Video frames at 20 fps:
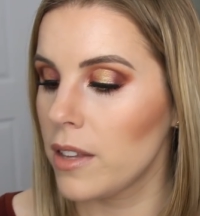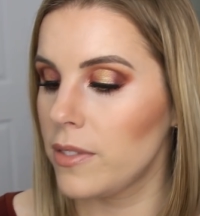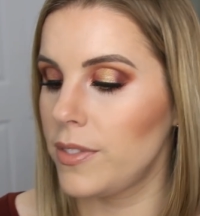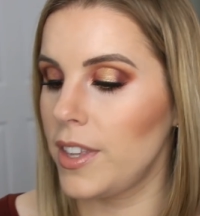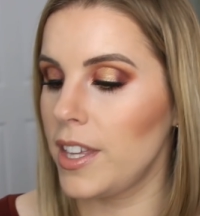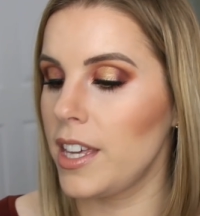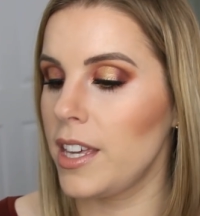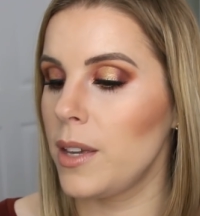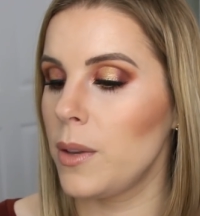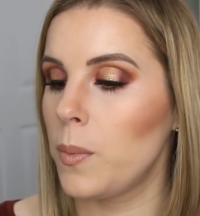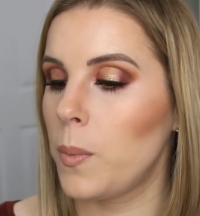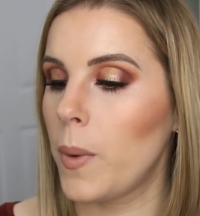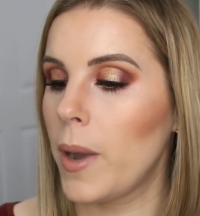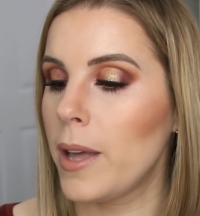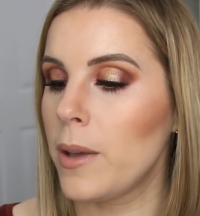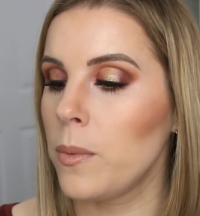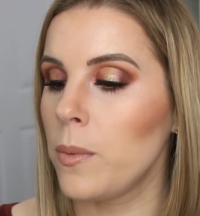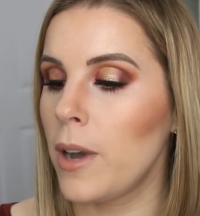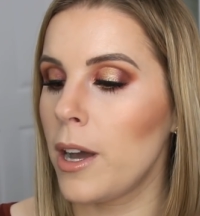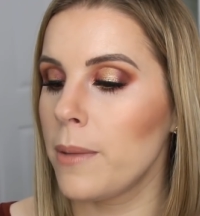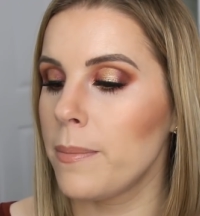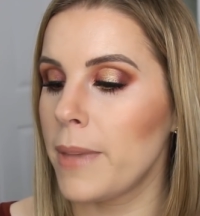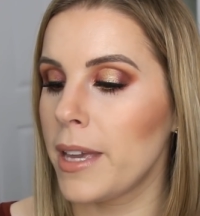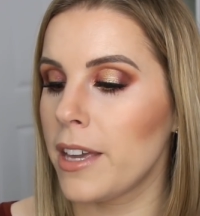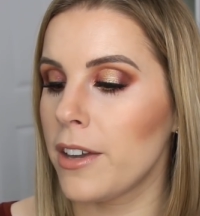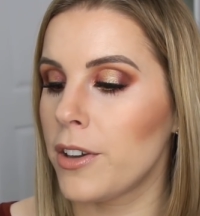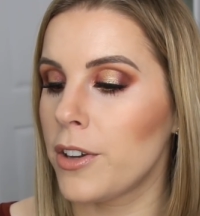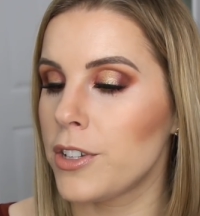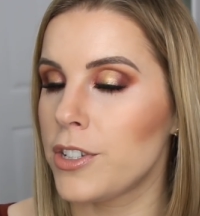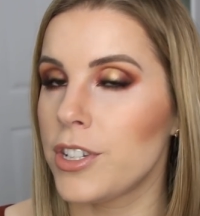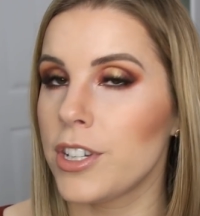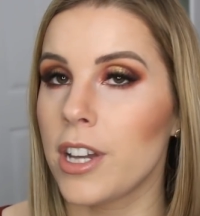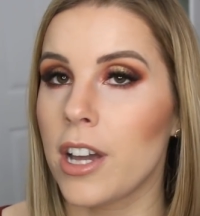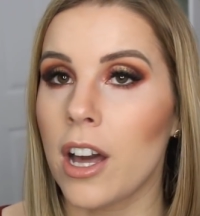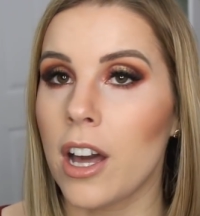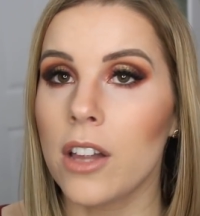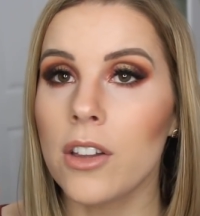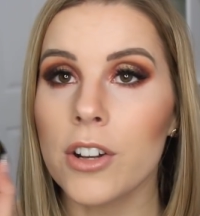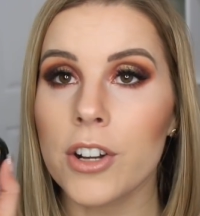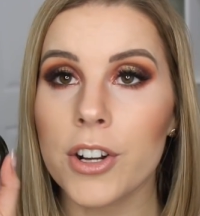The Wet n Wild Mega Cushion
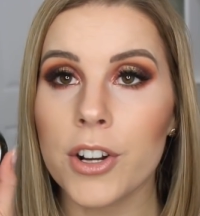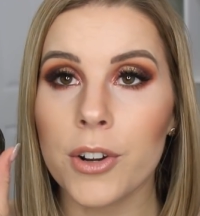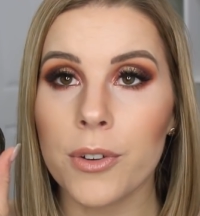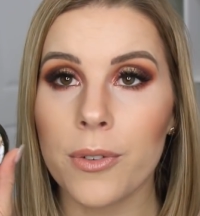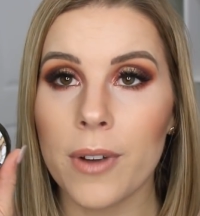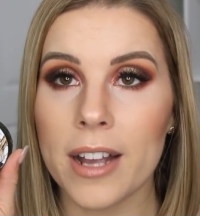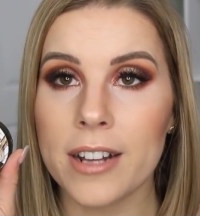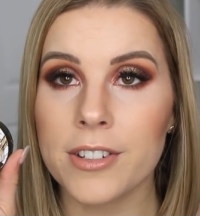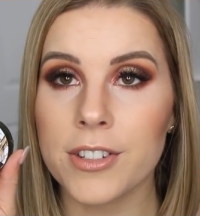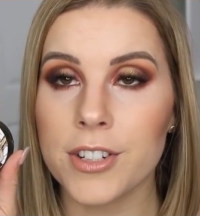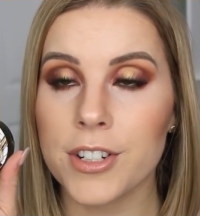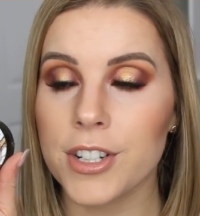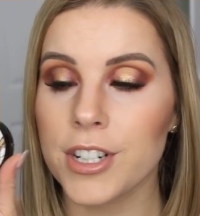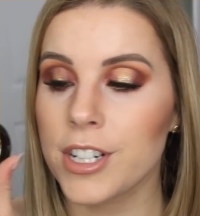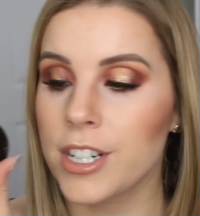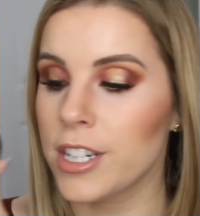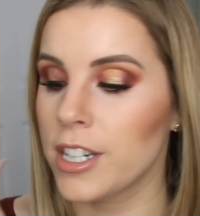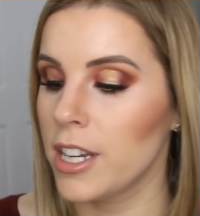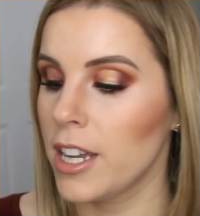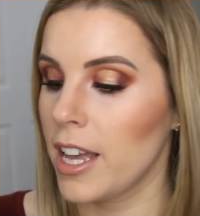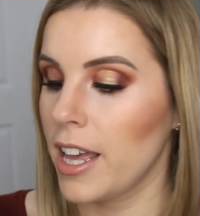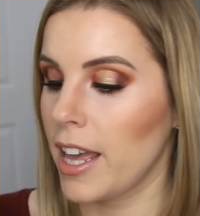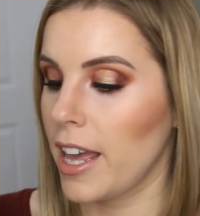Color Corrector